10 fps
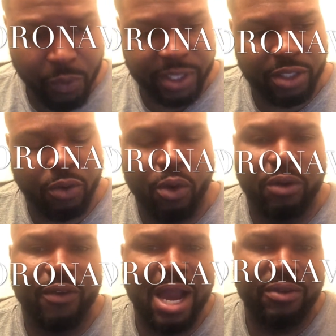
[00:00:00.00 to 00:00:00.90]
what this
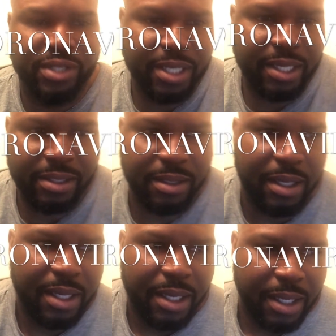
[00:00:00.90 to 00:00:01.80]
coronavirus is,
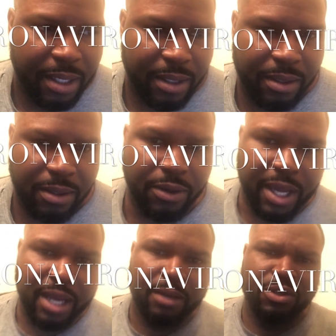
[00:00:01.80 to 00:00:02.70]
you
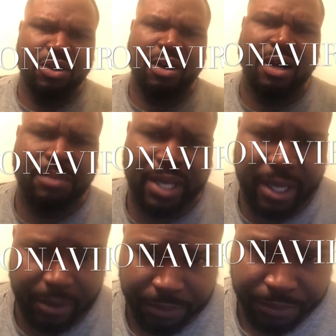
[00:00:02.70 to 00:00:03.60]
kind of, you'll calm
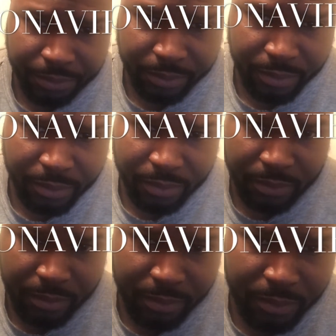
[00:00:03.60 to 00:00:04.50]
down.
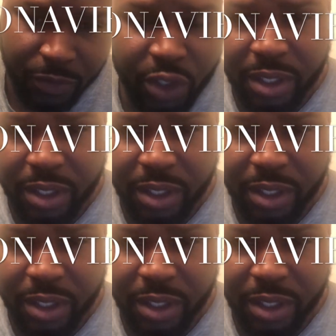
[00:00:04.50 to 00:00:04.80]
You